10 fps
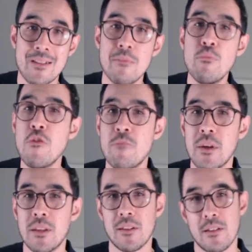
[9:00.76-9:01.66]

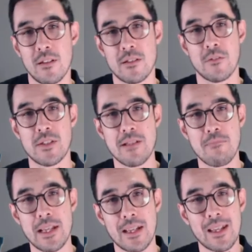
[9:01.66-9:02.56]
movement that has obviously
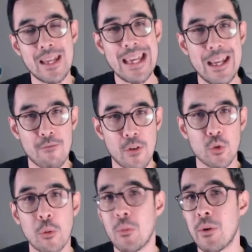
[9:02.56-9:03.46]
been a key
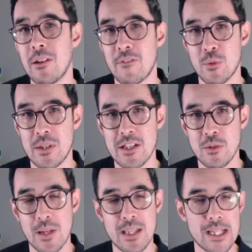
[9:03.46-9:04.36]
focal point of twenty
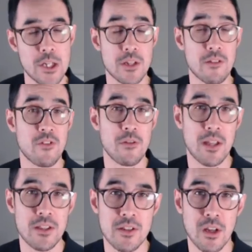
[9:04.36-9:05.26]
twenty just a few
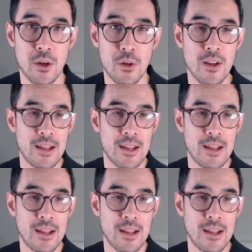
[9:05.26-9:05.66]
months ago,